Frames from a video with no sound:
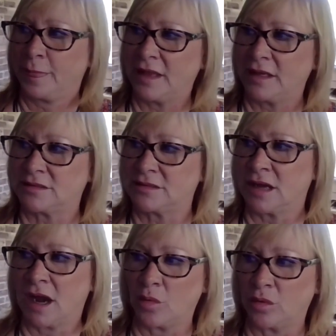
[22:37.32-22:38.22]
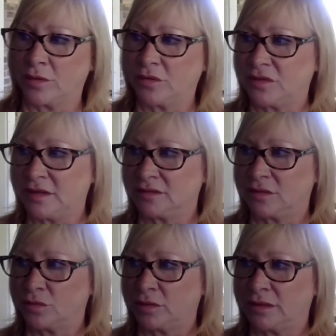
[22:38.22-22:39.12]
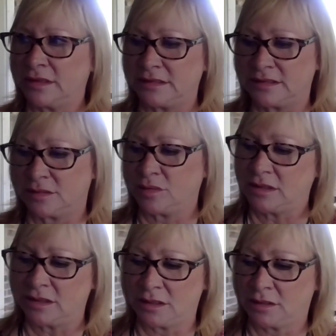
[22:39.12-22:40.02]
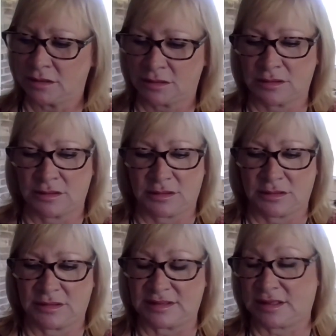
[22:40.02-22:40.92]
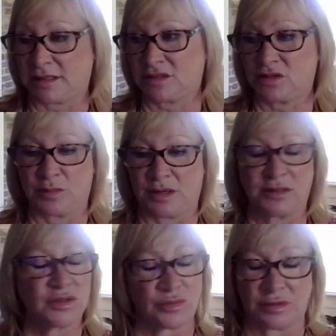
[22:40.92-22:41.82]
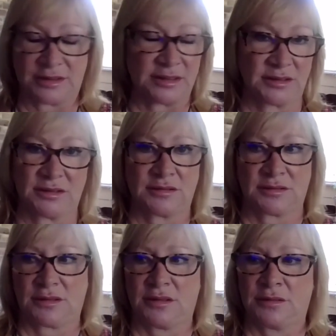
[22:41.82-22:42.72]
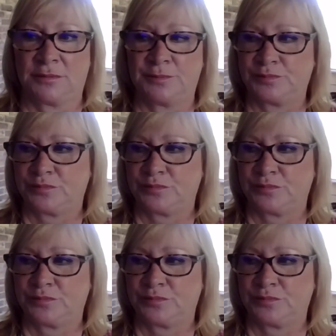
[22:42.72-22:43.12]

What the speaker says: it's not one of those things that really needs to be discussed too much, really. The